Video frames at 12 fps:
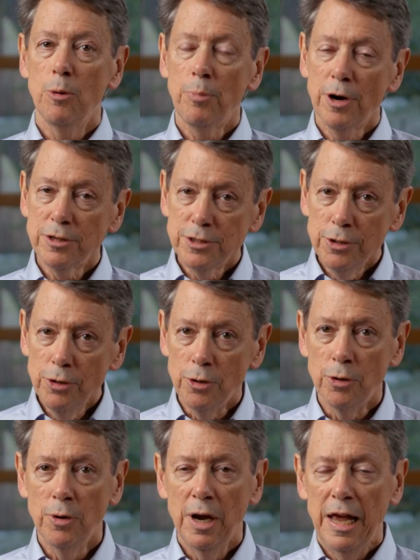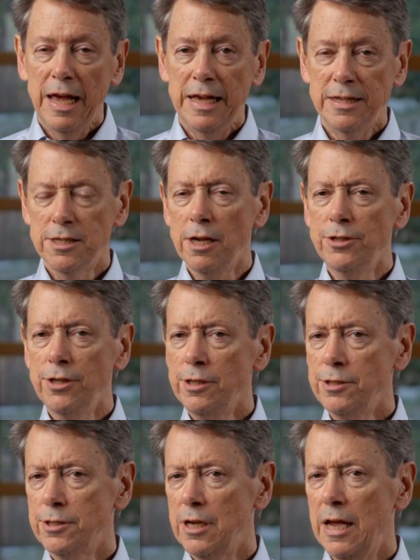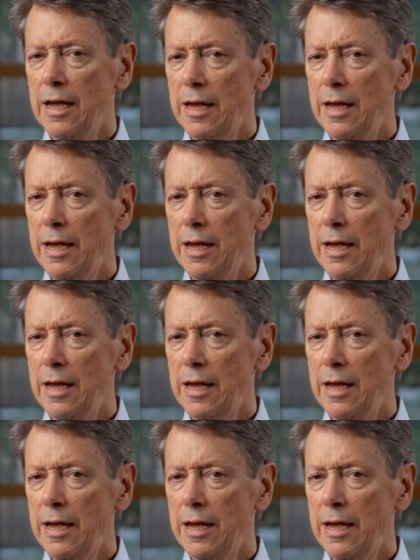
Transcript: Part two is not just